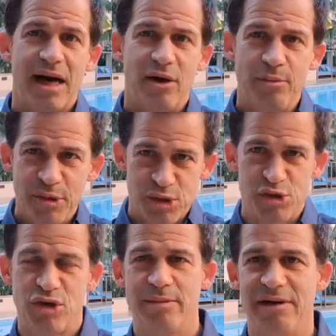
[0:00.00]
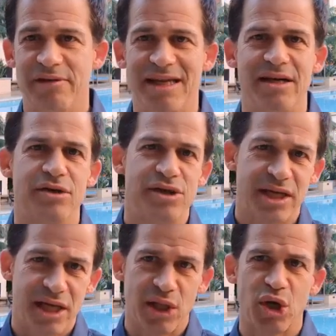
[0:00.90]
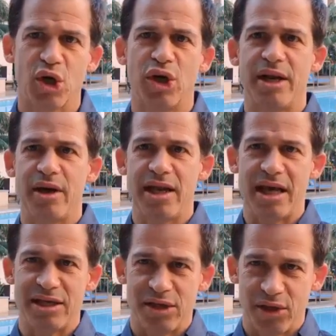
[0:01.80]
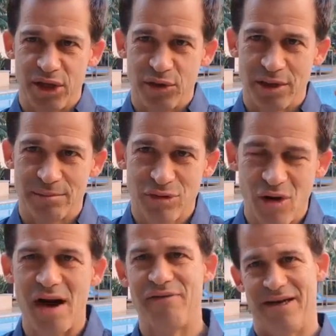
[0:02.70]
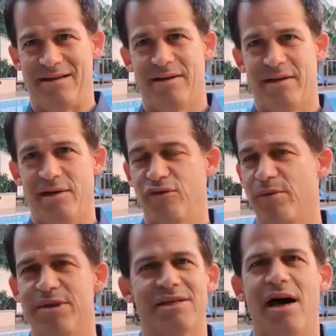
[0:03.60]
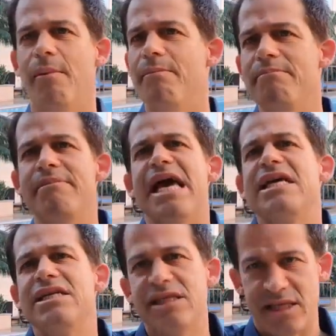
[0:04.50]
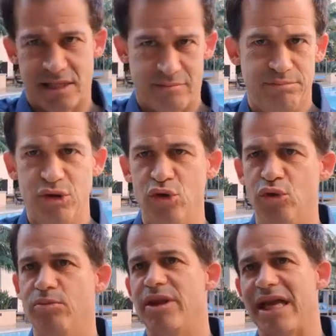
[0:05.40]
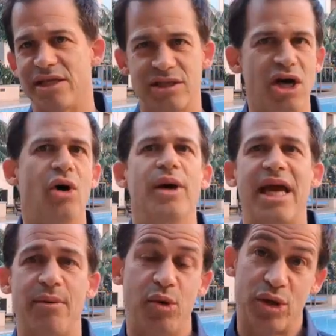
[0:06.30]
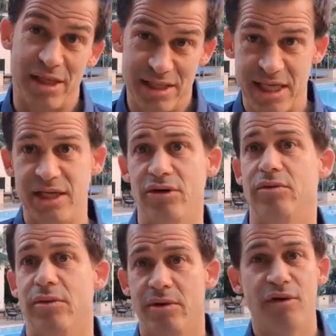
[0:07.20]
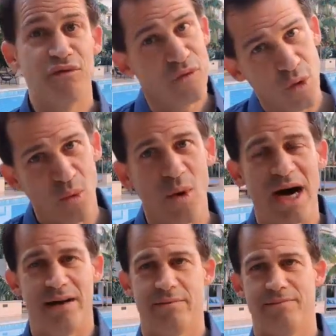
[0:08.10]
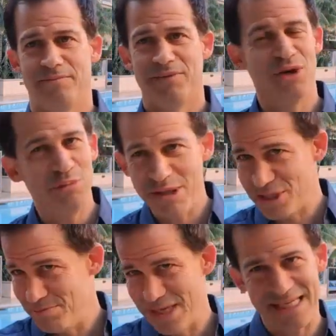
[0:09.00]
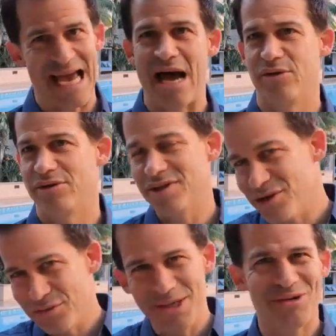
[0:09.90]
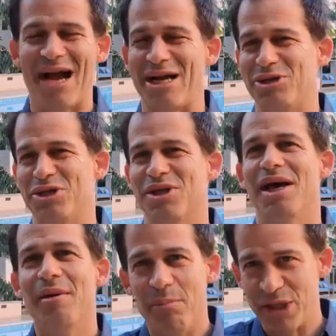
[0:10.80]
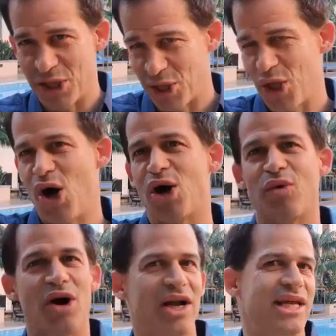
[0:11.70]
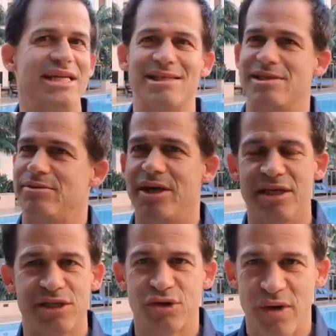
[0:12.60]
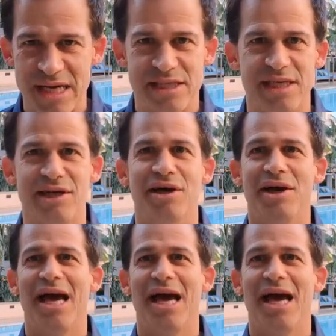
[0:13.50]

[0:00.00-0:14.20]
hope you enjoy my videos and can learn and then so that you can profit from this amazing boom that is going and will continue for a while. There'll be some big downs, there'll be crashes, but the long run is crazy